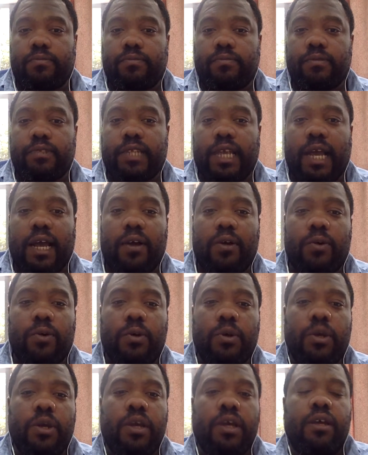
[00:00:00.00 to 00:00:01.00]
Now,
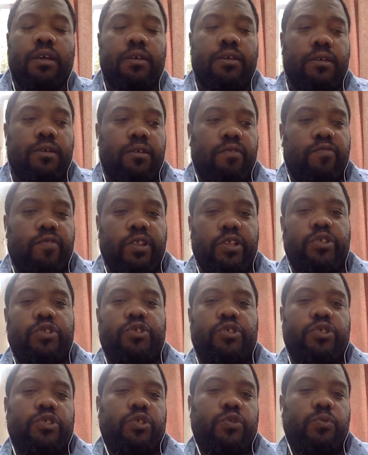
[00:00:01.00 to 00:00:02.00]

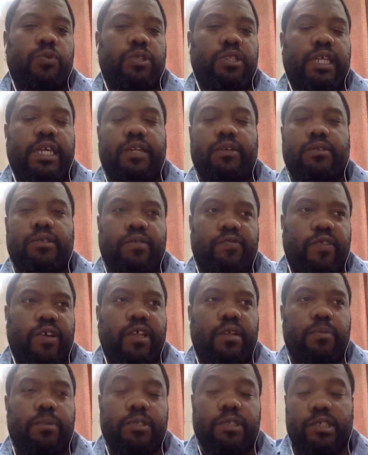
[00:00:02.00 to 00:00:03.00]
villages would later
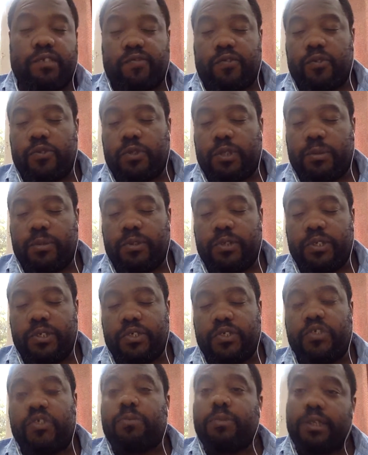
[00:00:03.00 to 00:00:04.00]
develop in these first
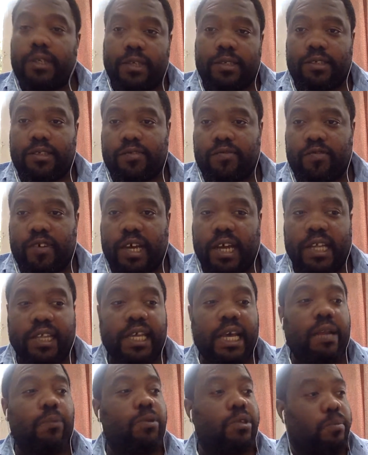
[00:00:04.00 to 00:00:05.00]
civilizations because of the fact
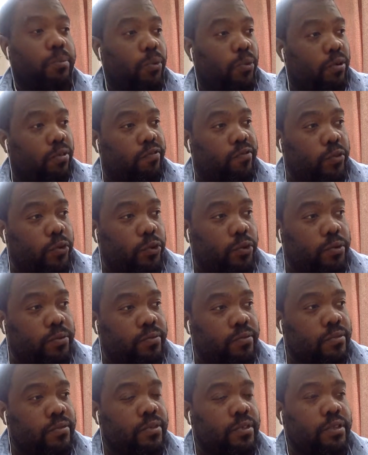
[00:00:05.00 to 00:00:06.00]
that with more food,
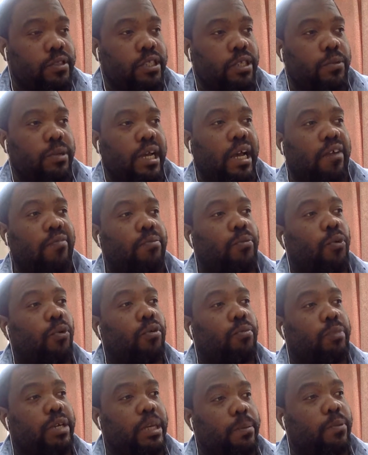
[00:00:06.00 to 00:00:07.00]
you would have more
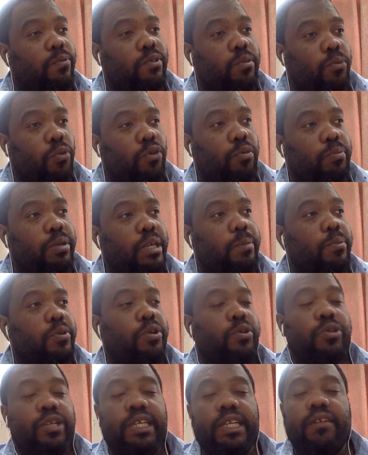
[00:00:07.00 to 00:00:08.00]
people. With more people,
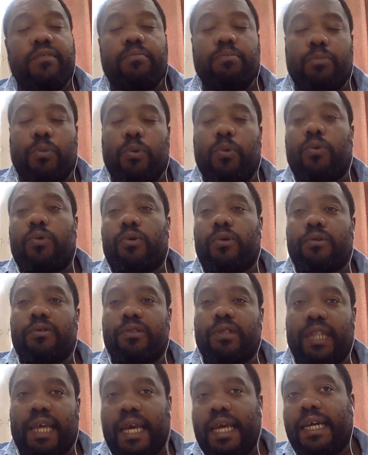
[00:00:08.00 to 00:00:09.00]
you needed more
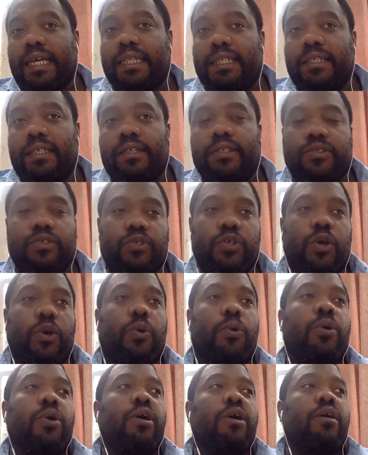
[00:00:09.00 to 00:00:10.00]
land. And
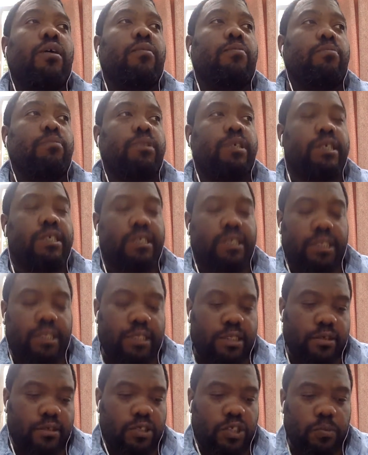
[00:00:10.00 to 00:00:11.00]
so these
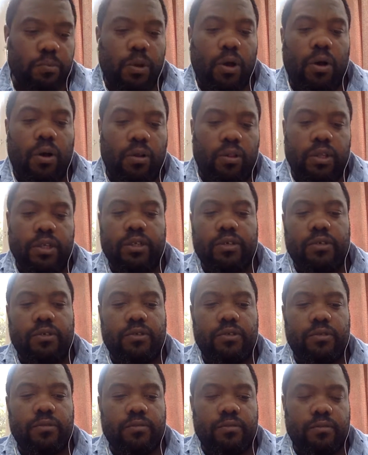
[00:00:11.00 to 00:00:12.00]
small
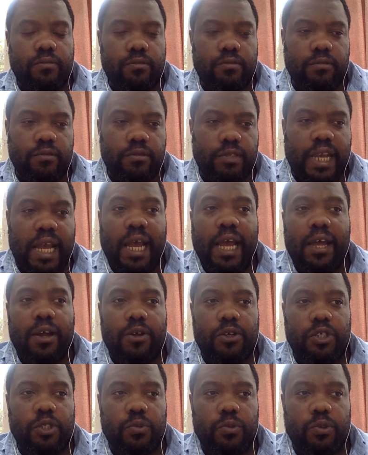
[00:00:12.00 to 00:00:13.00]
little
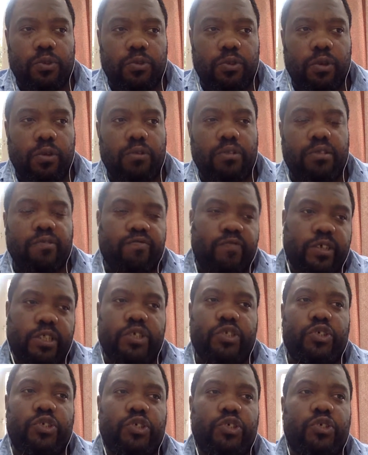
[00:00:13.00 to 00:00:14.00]
towns would grow into
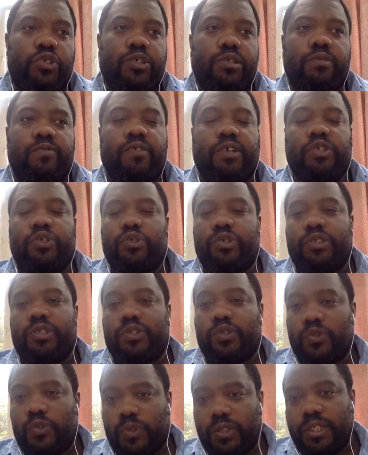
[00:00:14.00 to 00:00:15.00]
villages and eventually
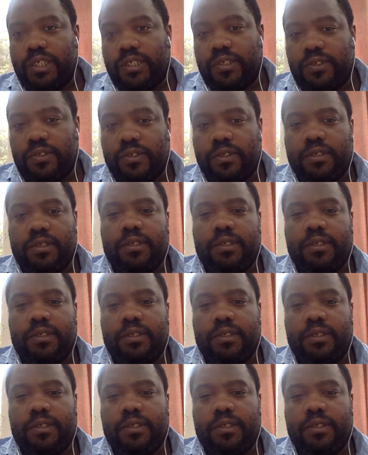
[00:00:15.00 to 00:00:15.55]
into cities.